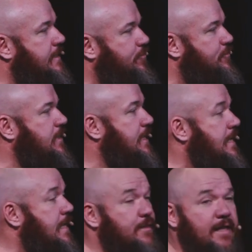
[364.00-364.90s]
and gifted, and
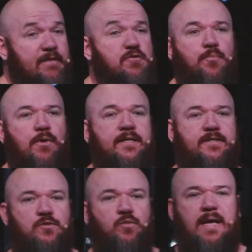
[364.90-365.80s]
they never
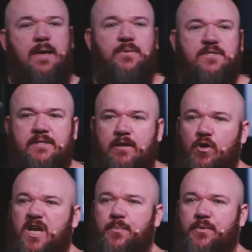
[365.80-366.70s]
practice. What happens is they
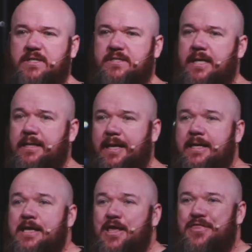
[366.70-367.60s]
rock up on a Sunday,
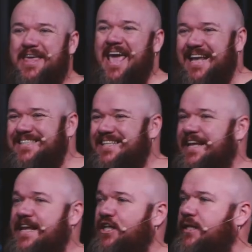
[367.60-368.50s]
they
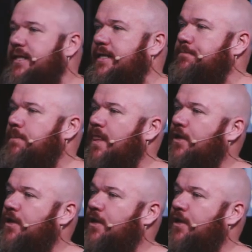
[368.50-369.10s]
accidentally